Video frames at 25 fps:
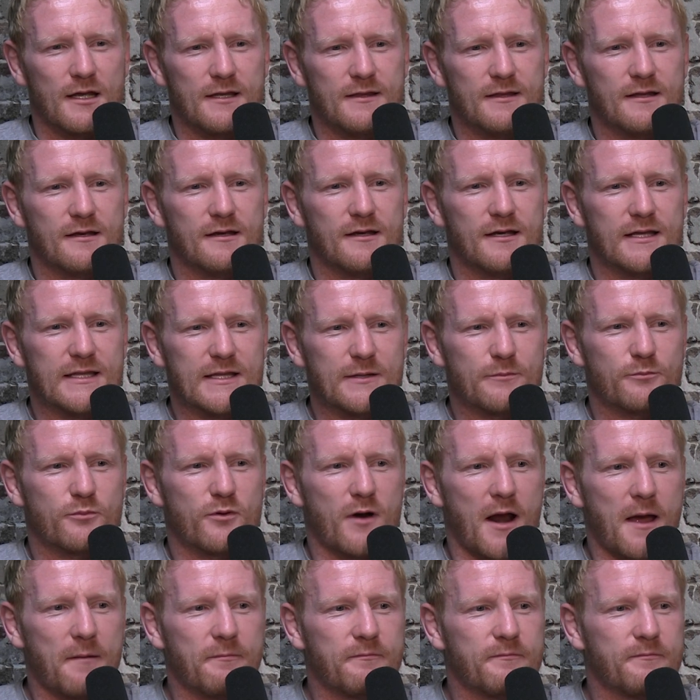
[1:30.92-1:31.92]
the
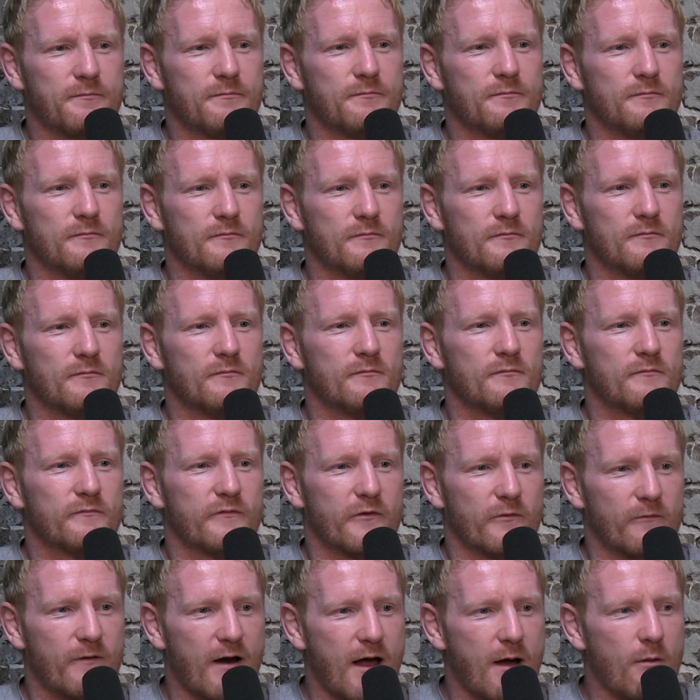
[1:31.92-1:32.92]
prep
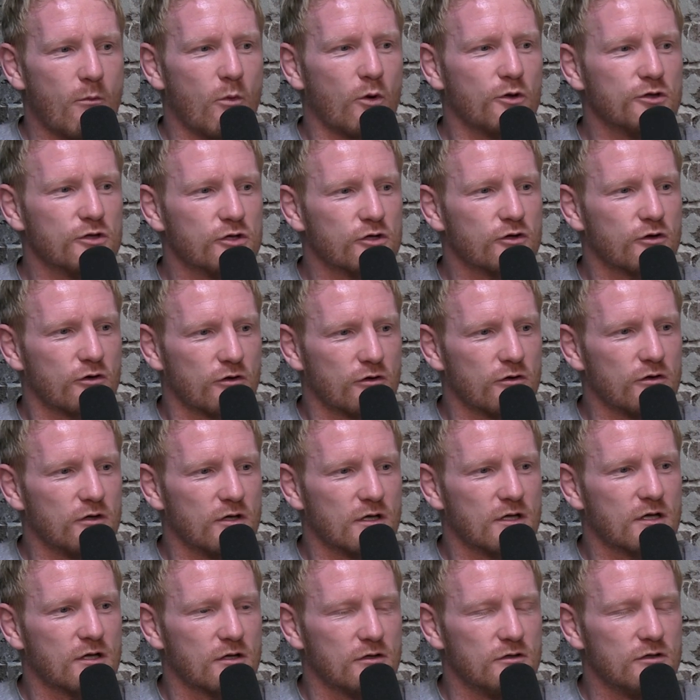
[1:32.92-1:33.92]
for round one.
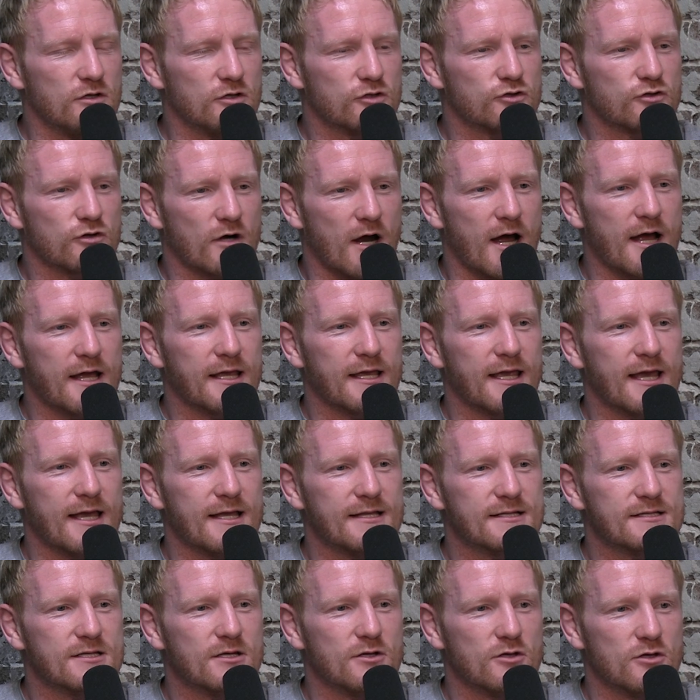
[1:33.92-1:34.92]
You try and get
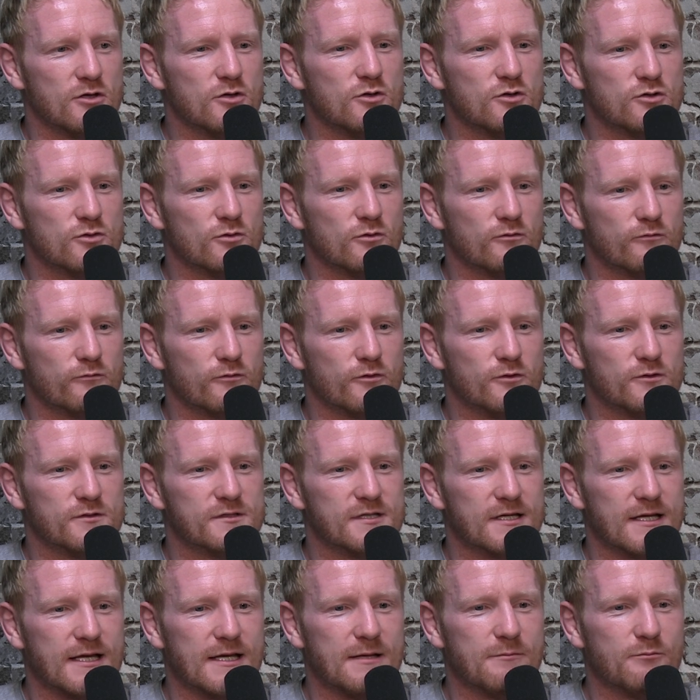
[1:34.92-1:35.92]
into your usual
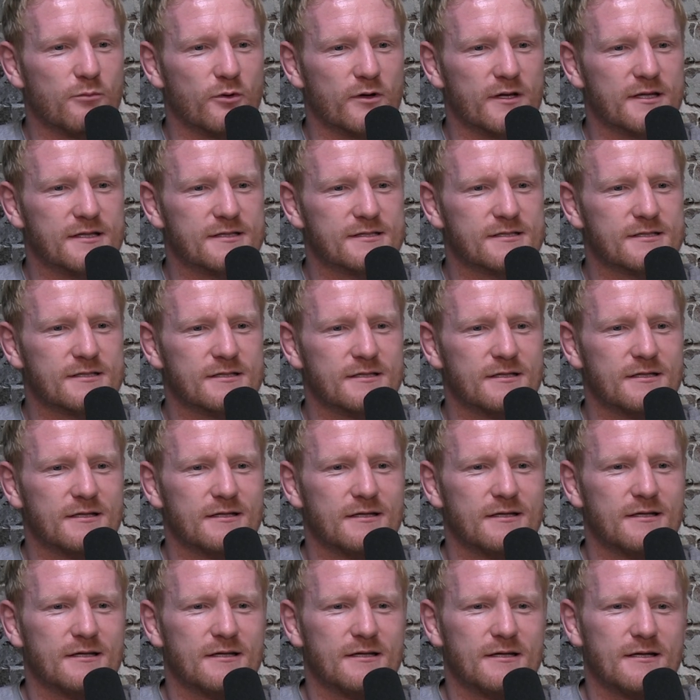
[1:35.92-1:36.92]
routine, but it
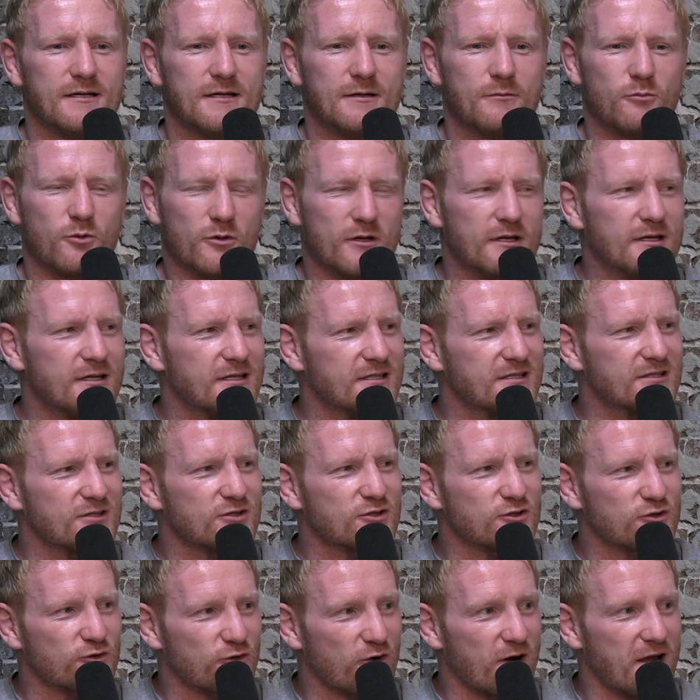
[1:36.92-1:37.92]
is a
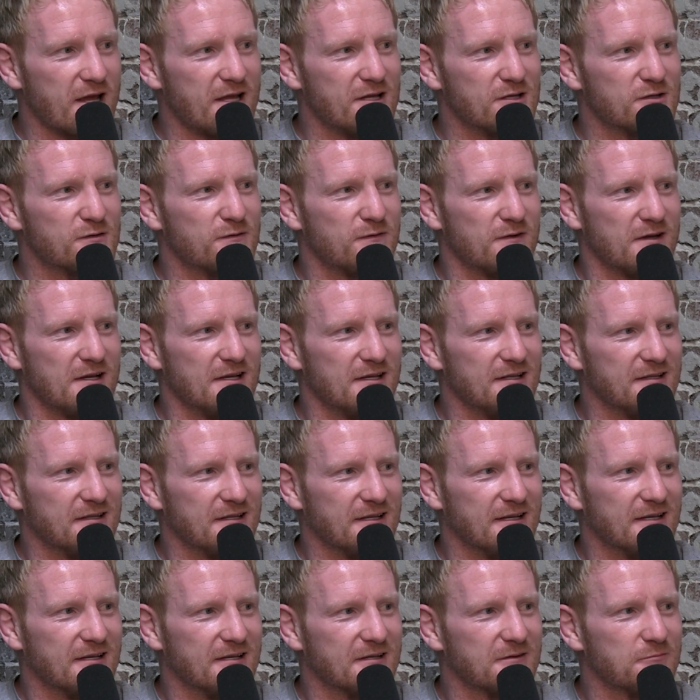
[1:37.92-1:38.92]
strange
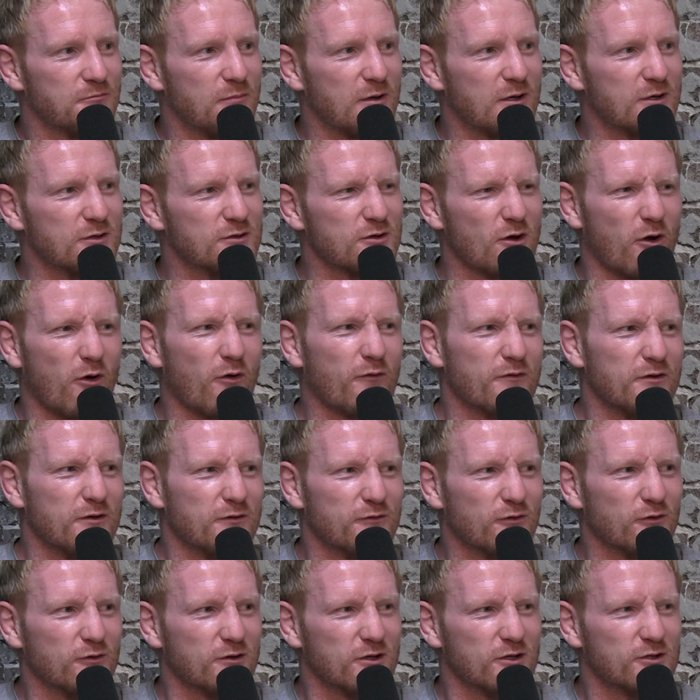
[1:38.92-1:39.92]
feeling because you've
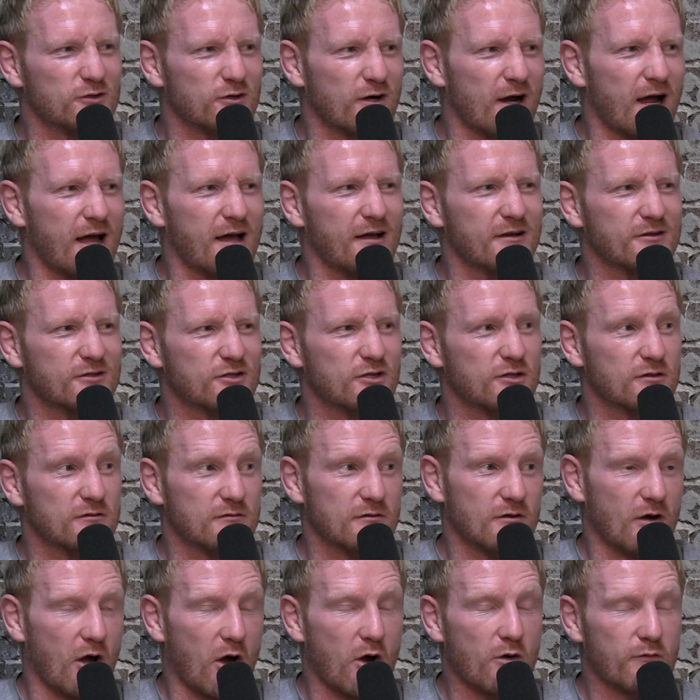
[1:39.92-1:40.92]
done your trials, you
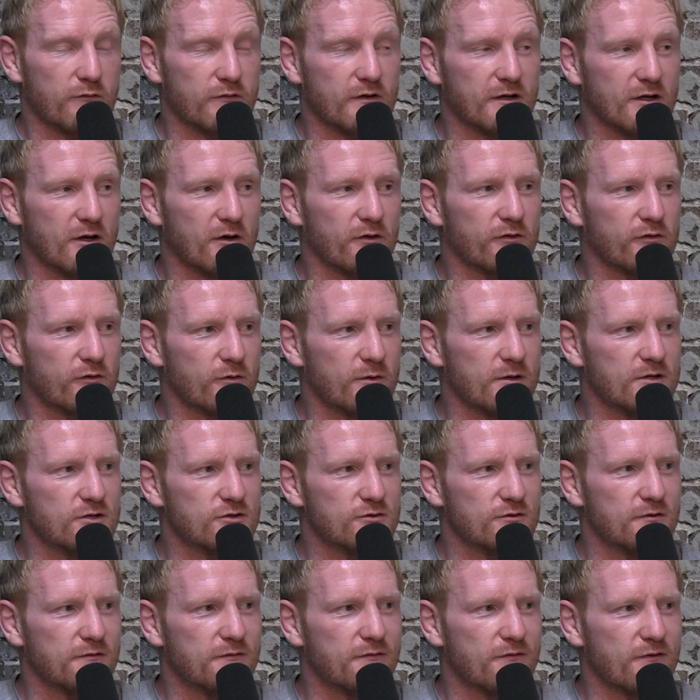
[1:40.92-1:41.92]
hopefully got through
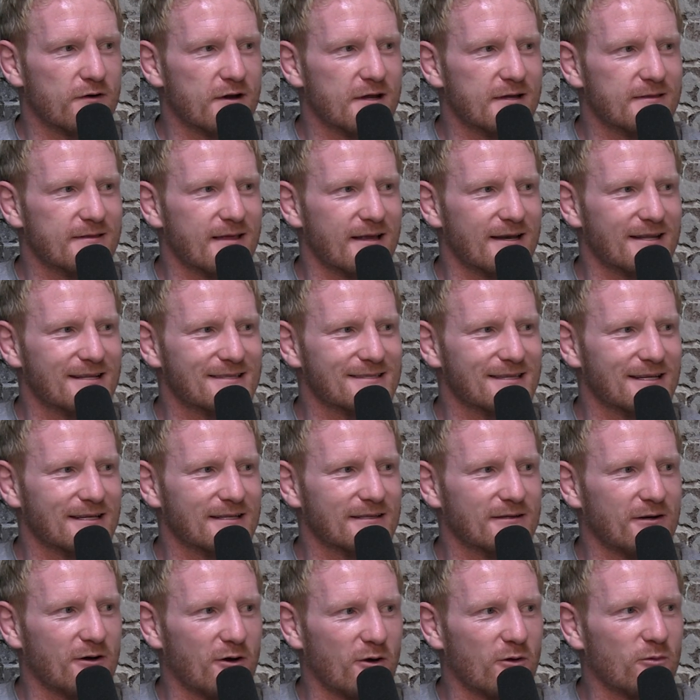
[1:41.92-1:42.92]
injury free, and then it's like,
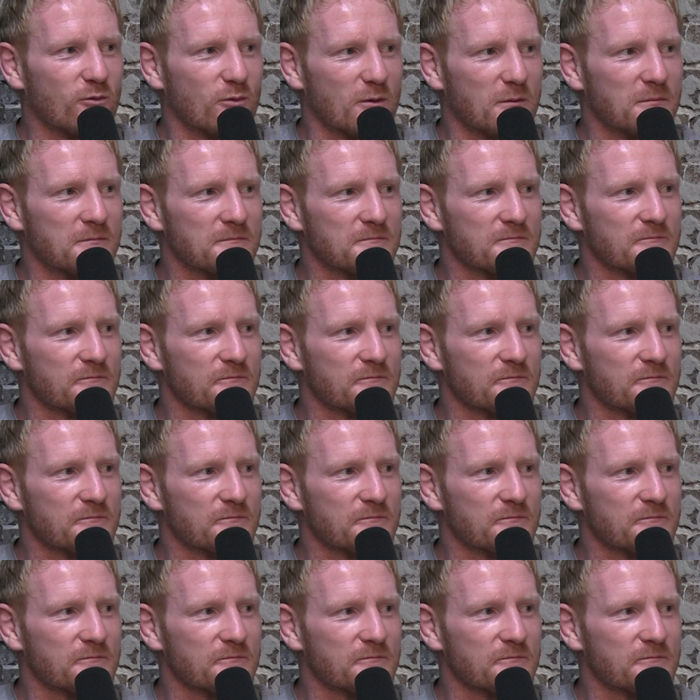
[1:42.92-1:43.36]
oh,